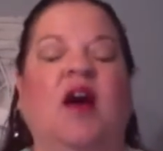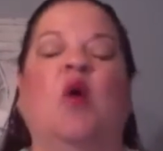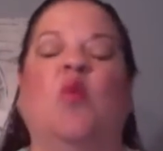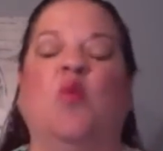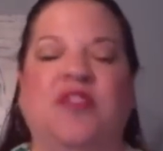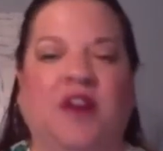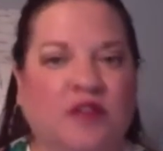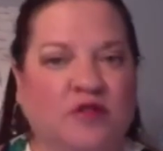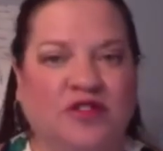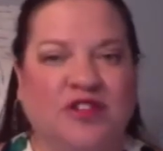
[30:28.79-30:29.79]
With
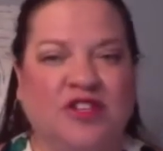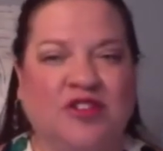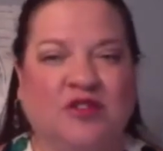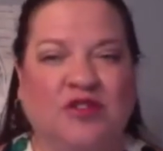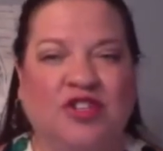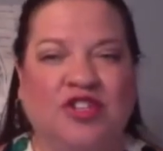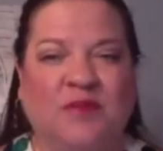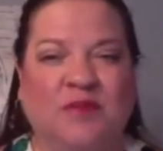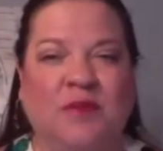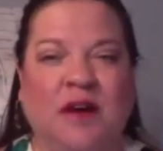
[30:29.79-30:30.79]
other traditional
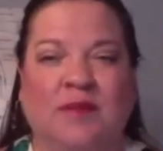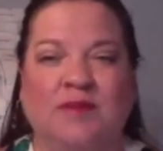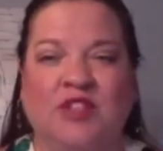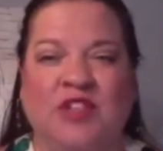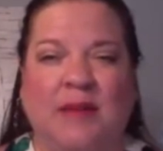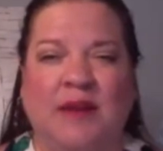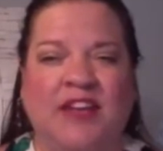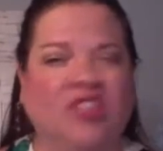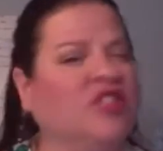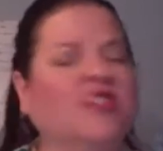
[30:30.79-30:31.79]
Christian
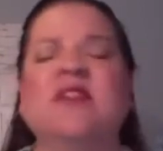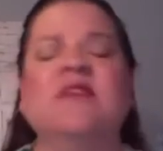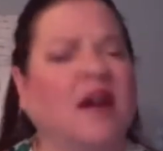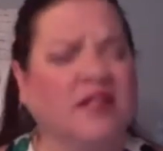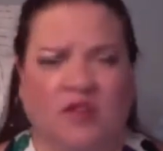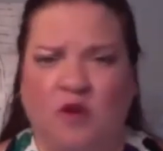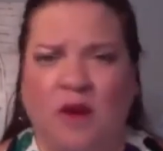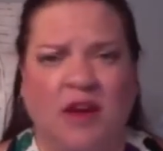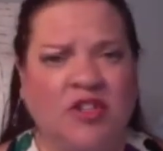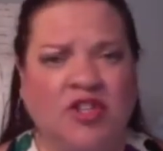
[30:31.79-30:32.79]
denominations, not so
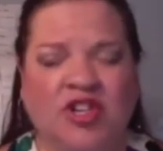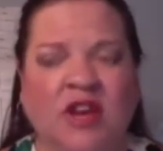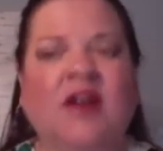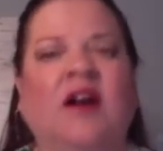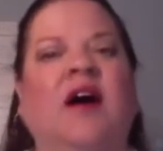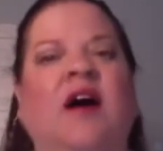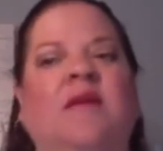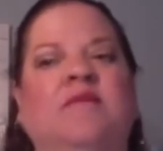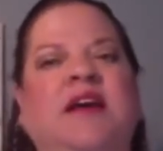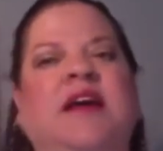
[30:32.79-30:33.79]
much,
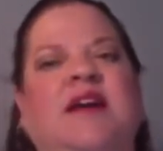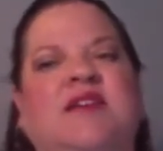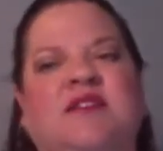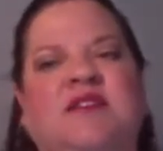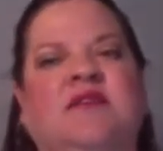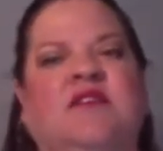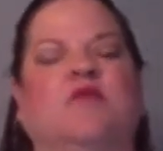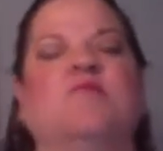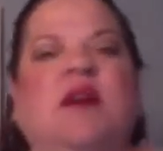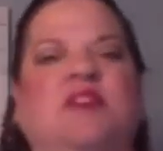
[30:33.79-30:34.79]
because
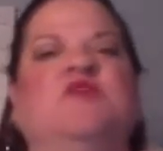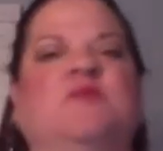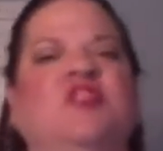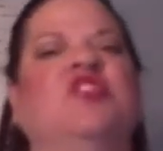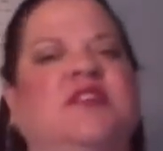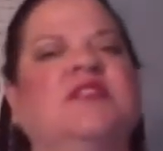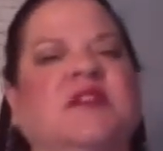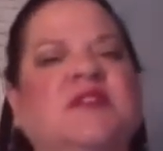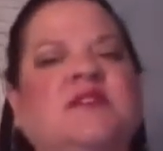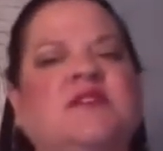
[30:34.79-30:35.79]
there must be
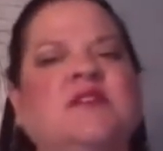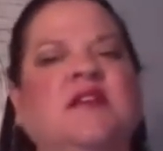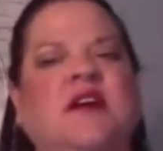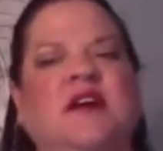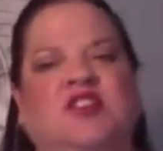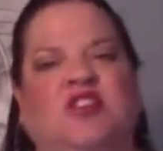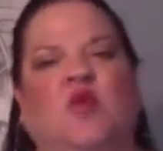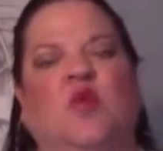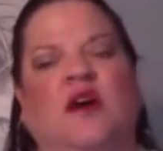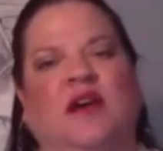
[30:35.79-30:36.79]
Jesus.
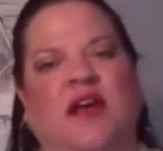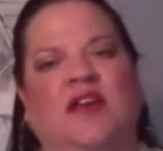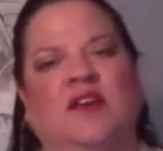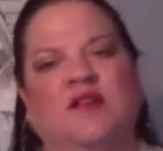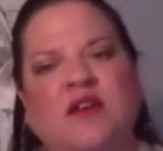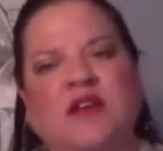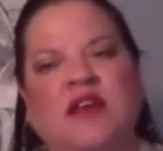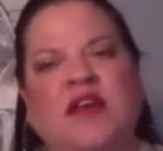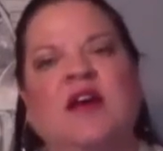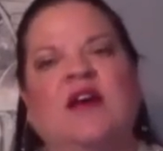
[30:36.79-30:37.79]
So again,
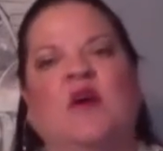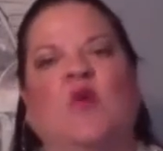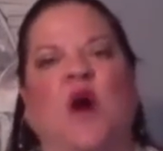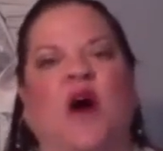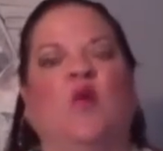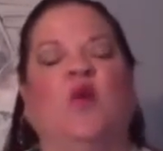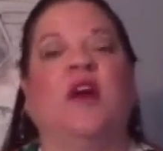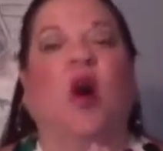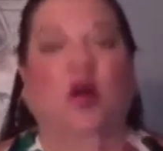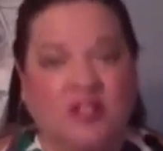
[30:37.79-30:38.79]
Unity, while
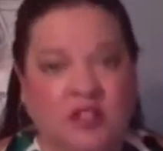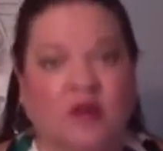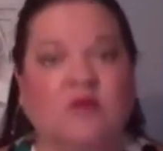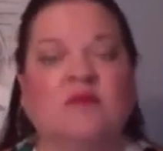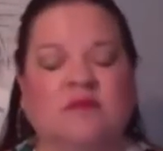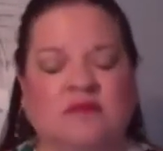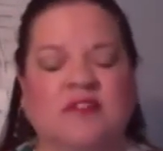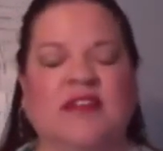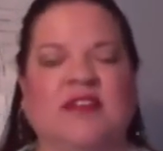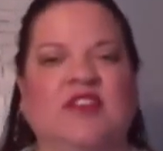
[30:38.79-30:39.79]
we also
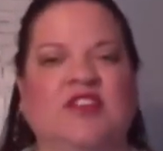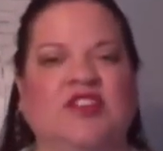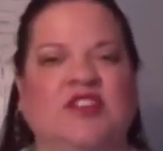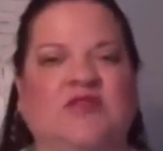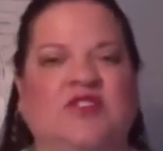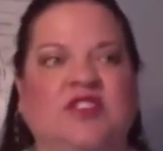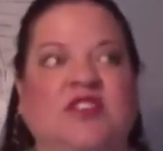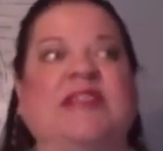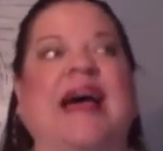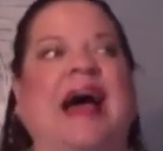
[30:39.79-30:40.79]
take the teachings of
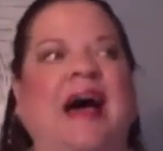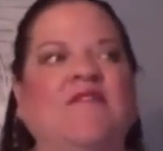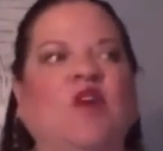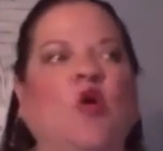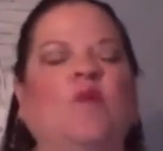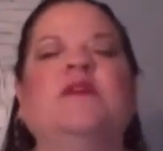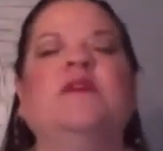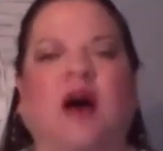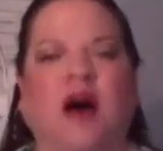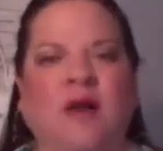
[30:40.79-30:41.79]
Jesus, have
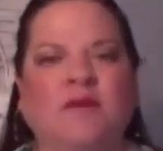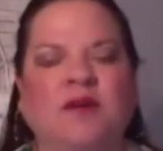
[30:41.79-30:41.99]
opened up